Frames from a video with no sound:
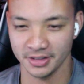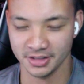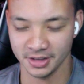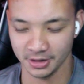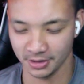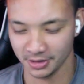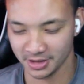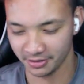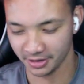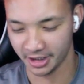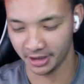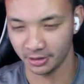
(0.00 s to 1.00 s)
to do those different
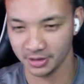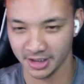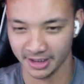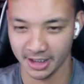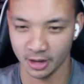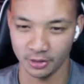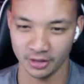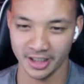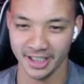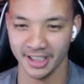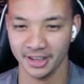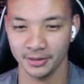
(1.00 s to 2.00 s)
angles, like that overhead
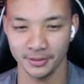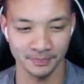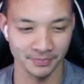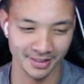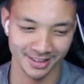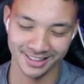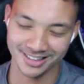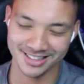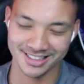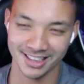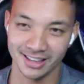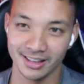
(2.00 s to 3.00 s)
angle. It's
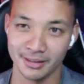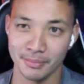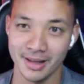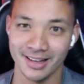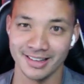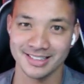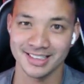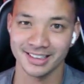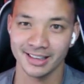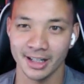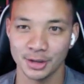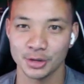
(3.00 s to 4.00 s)
kind of like meta. It's like
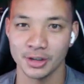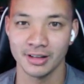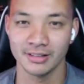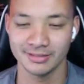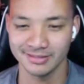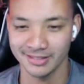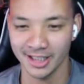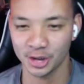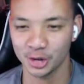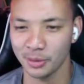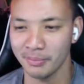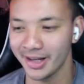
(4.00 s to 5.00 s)
extra
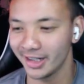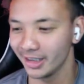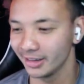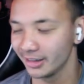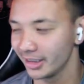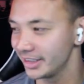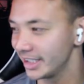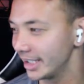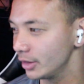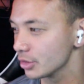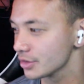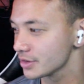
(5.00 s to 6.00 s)
meta in the
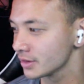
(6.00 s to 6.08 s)
angles.